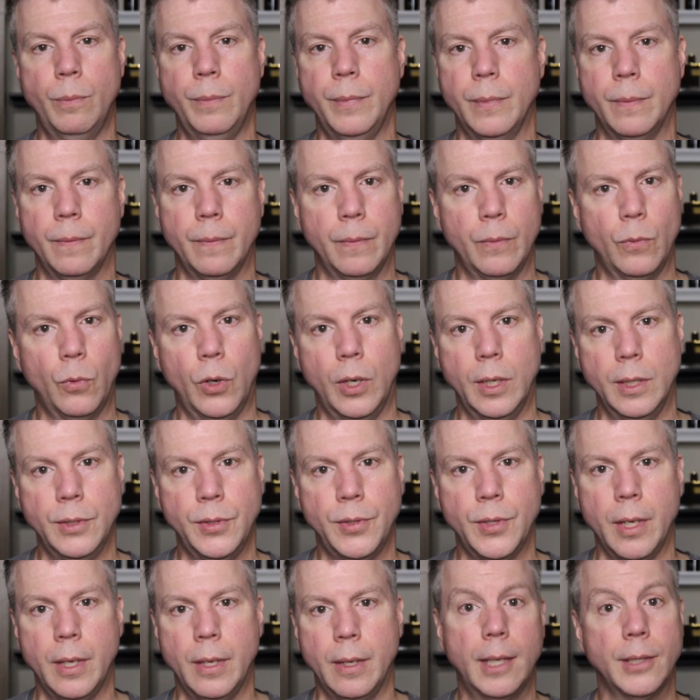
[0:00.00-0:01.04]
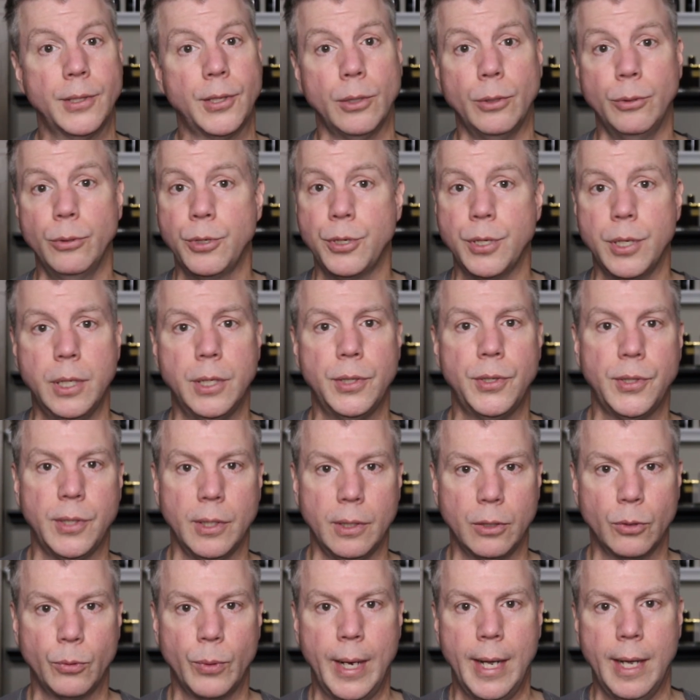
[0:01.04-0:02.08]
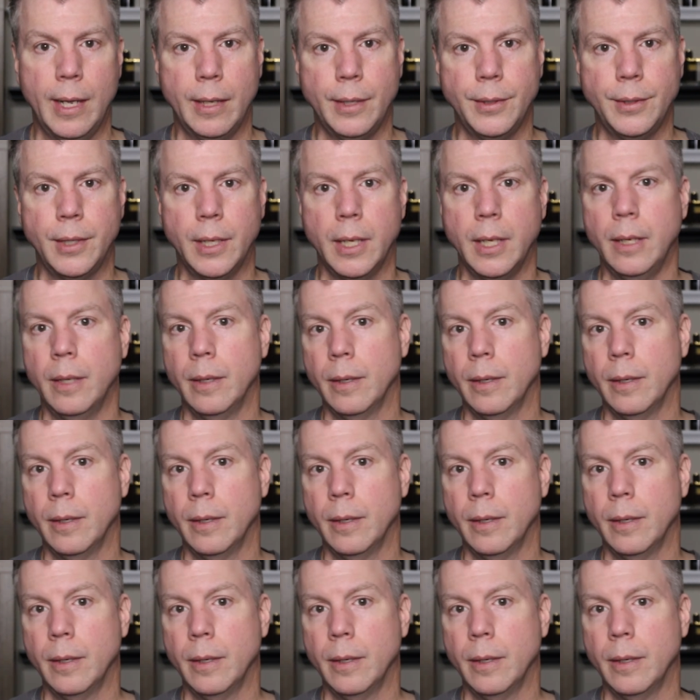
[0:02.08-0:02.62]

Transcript: Homme was. Osolution is still around.